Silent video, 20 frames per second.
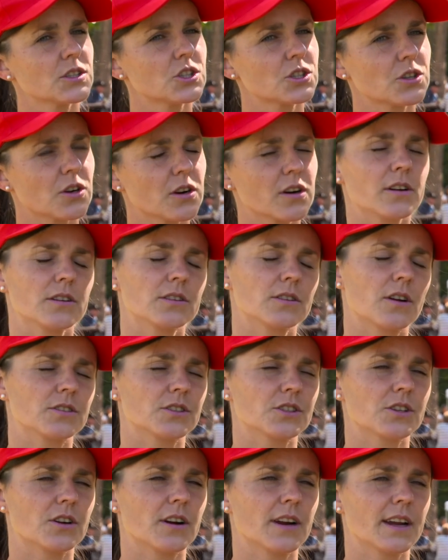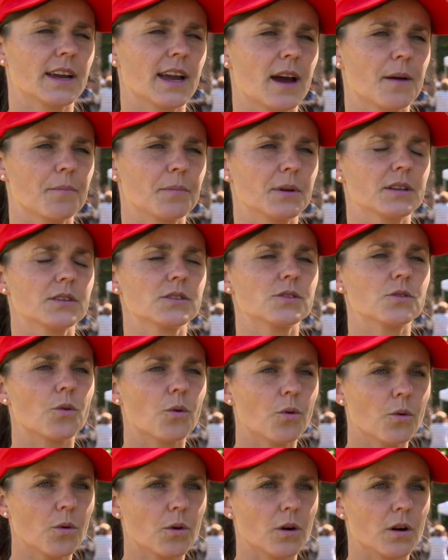scar scarring happens
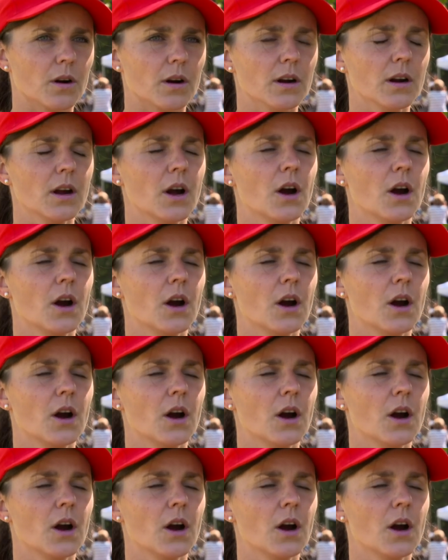or